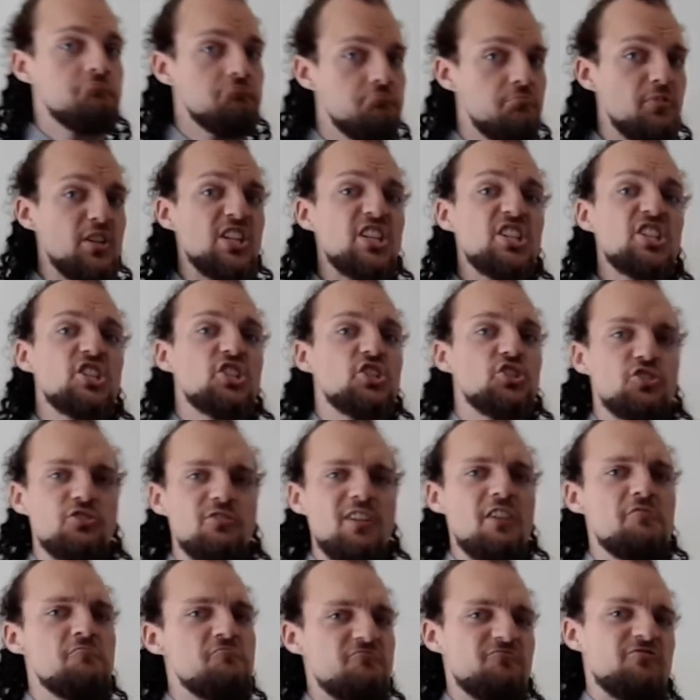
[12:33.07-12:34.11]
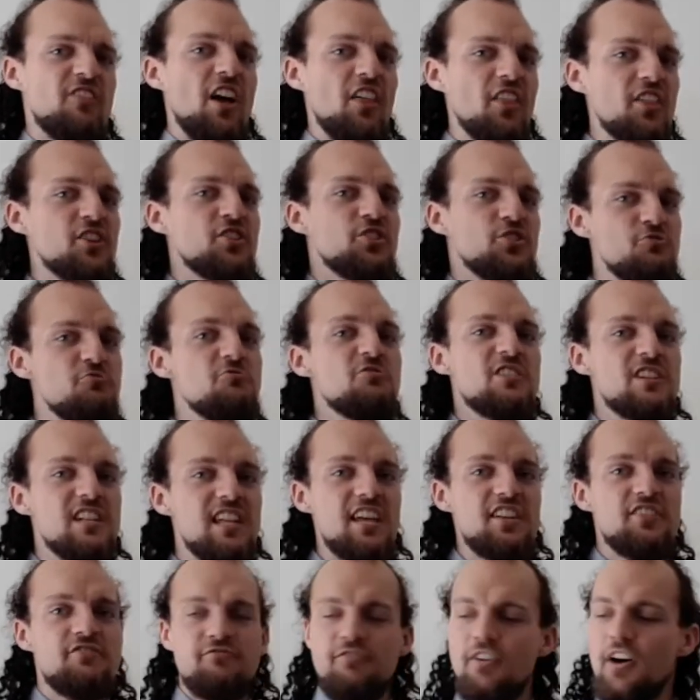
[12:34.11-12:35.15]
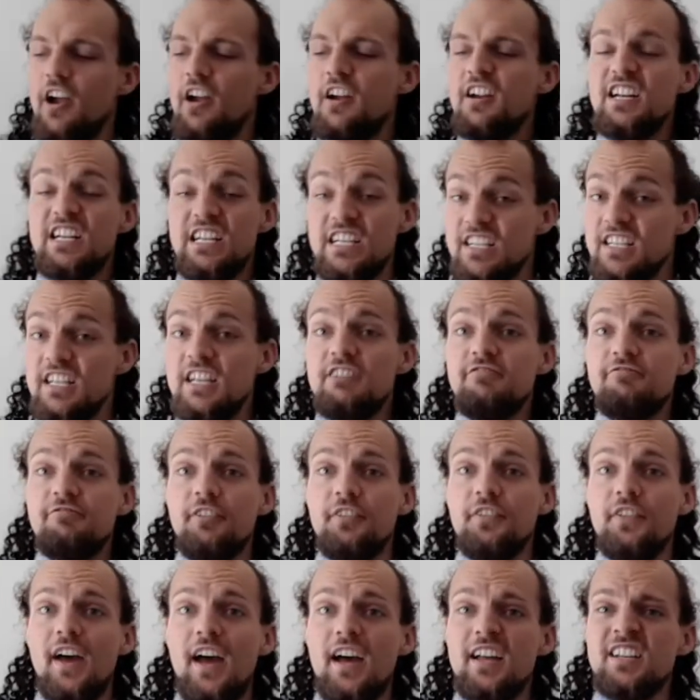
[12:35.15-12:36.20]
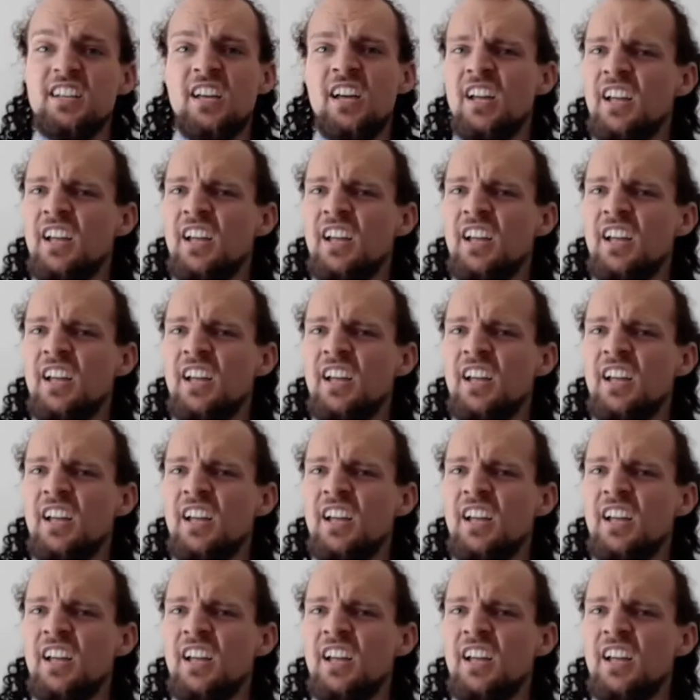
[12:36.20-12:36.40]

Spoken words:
being a rather good classifier indeed for that.